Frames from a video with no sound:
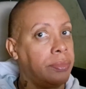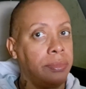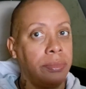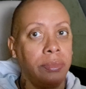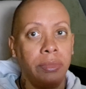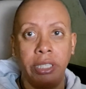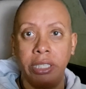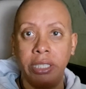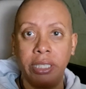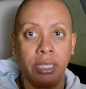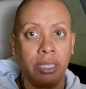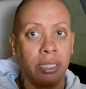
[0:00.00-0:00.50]

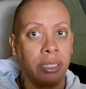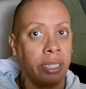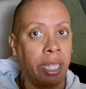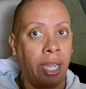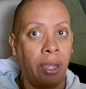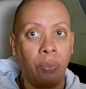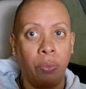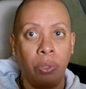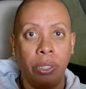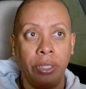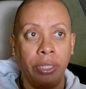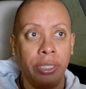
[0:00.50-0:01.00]
this is
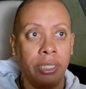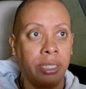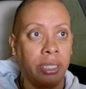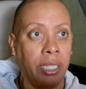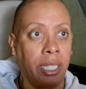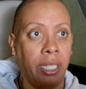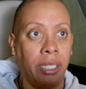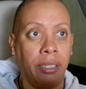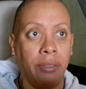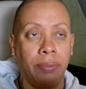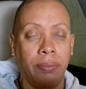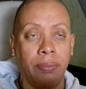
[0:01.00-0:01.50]
not where it's
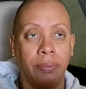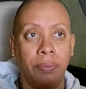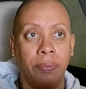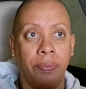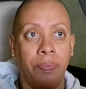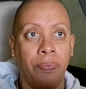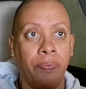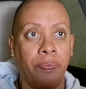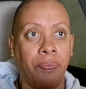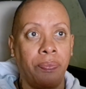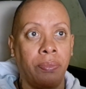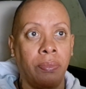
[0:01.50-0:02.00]
at.
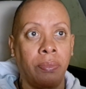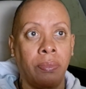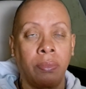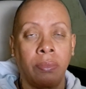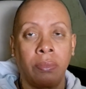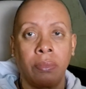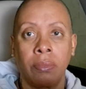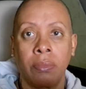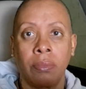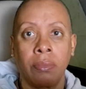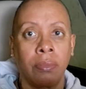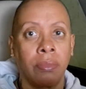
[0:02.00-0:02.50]

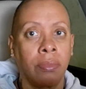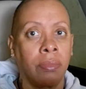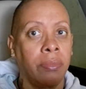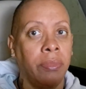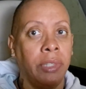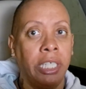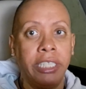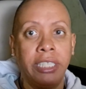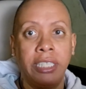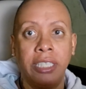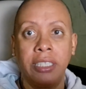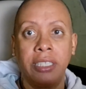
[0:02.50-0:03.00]

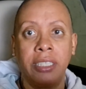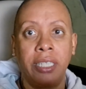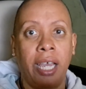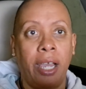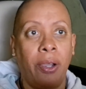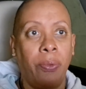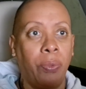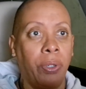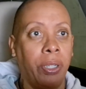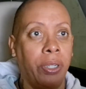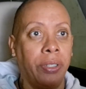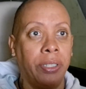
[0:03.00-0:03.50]
This is
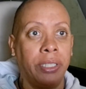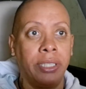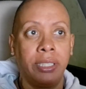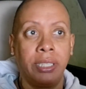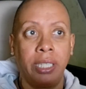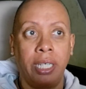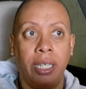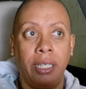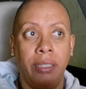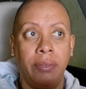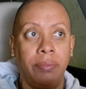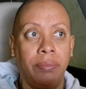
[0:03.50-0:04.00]
not where it's
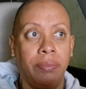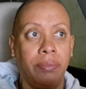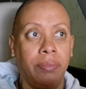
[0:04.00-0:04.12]
at.